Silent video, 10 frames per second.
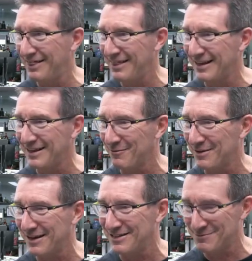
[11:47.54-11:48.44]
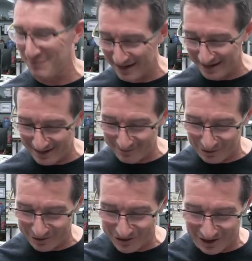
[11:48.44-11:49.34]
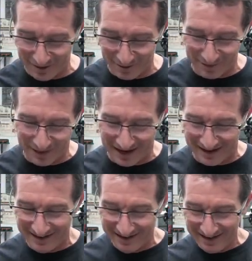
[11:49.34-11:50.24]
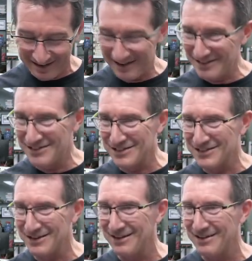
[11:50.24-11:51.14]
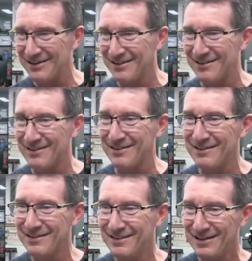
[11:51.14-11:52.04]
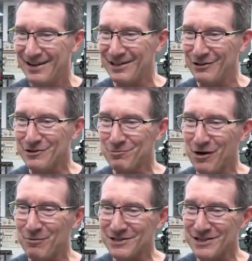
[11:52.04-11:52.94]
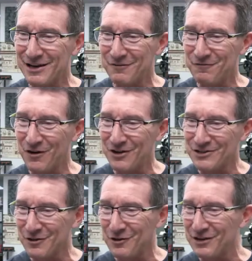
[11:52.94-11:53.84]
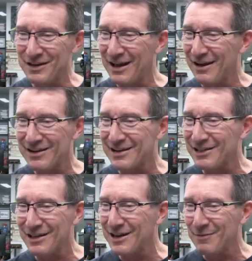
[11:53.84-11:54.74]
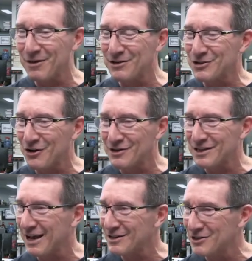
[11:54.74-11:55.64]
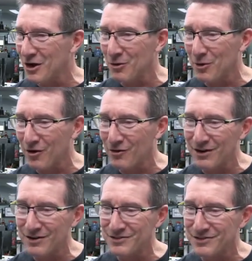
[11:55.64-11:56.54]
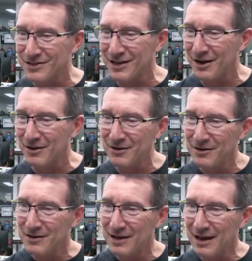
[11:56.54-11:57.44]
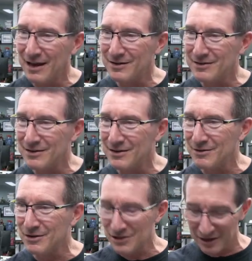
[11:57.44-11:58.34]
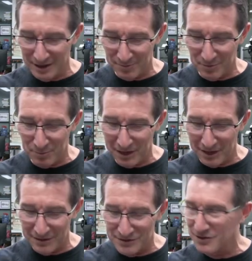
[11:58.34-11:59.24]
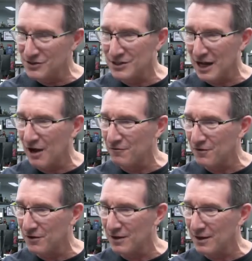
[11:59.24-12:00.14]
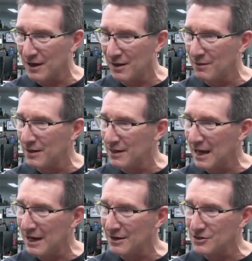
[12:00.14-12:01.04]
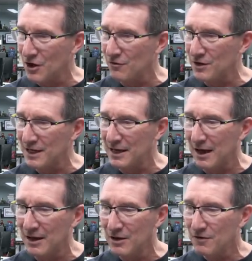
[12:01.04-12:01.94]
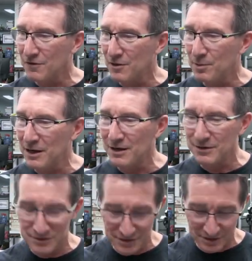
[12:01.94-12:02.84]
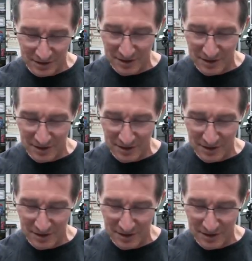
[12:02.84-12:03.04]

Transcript: think I'm going to spend any more time on that. It's just, ah, oh, it looked promising at first. I thought, you know, I could clean up those contacts, no worries, you know and, and clean up the pins and stuff and the and the headers over here for the pins